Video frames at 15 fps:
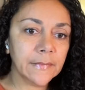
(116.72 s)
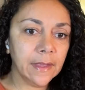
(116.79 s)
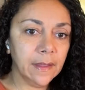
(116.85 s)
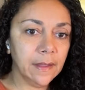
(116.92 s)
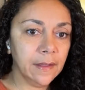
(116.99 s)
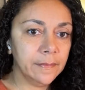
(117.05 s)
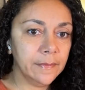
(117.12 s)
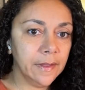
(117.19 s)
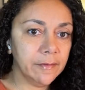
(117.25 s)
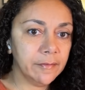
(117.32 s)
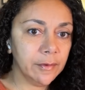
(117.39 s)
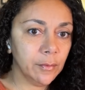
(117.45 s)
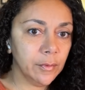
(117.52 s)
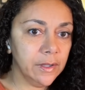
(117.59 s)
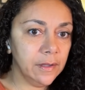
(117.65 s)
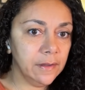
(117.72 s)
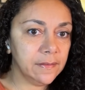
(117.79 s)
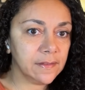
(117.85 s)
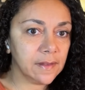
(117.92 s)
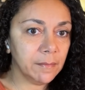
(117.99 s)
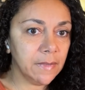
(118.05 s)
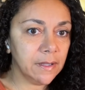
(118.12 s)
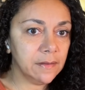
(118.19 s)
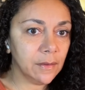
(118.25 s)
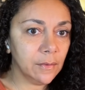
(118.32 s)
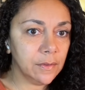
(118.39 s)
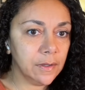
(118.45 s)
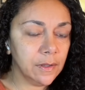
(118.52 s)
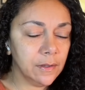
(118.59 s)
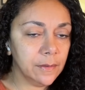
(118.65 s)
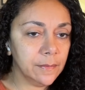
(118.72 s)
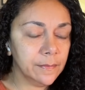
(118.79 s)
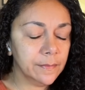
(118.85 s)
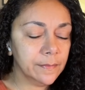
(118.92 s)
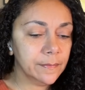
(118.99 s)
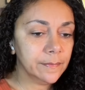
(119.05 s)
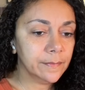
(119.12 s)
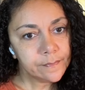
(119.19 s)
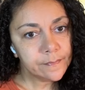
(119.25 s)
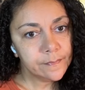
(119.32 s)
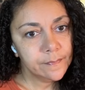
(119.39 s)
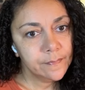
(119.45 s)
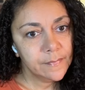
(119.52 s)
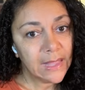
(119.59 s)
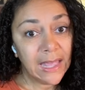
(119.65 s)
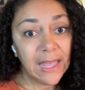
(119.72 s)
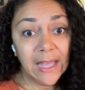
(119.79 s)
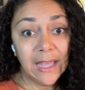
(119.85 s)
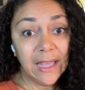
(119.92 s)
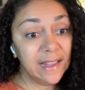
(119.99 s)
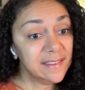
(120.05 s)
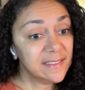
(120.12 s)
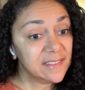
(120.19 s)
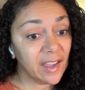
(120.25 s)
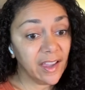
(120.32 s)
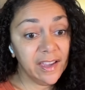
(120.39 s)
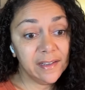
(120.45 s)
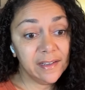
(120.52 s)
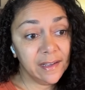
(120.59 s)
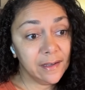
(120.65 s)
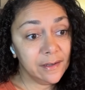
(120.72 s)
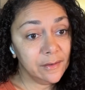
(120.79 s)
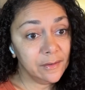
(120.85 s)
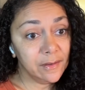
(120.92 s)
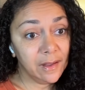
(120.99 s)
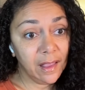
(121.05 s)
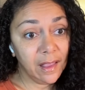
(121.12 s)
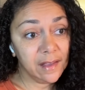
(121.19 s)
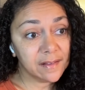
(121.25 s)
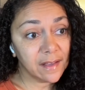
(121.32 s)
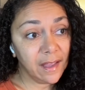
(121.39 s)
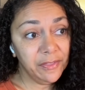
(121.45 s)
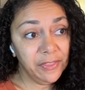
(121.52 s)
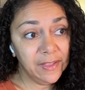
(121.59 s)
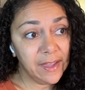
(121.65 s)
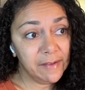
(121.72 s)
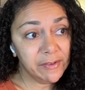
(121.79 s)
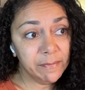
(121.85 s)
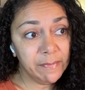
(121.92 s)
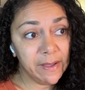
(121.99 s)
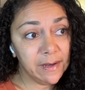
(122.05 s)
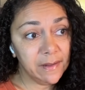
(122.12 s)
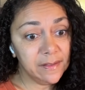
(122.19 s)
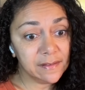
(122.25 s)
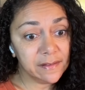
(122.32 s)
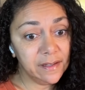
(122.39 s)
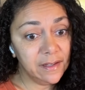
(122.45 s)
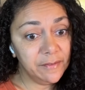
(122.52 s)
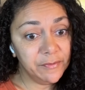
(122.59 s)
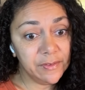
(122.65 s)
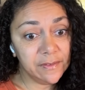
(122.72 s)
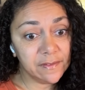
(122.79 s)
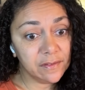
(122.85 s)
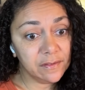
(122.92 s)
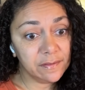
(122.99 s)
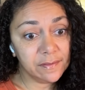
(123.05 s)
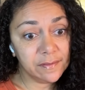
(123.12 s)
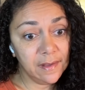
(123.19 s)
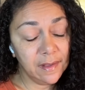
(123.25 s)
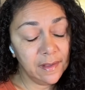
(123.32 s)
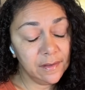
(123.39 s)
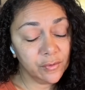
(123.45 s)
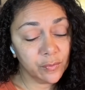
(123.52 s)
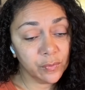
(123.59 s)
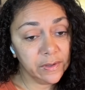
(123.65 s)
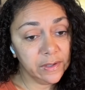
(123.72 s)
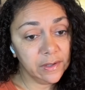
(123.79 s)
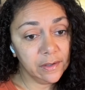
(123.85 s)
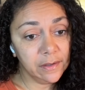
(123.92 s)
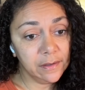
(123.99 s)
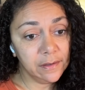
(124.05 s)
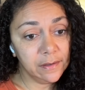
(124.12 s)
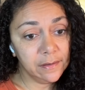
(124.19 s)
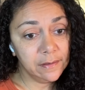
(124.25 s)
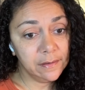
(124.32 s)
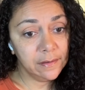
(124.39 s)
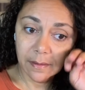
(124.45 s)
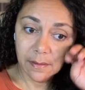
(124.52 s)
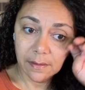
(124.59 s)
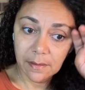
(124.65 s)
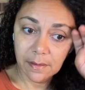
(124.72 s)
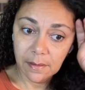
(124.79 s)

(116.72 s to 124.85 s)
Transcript: Yeah, every week somebody's going home. It's tight now because I think everybody that's left is really good. Yeah,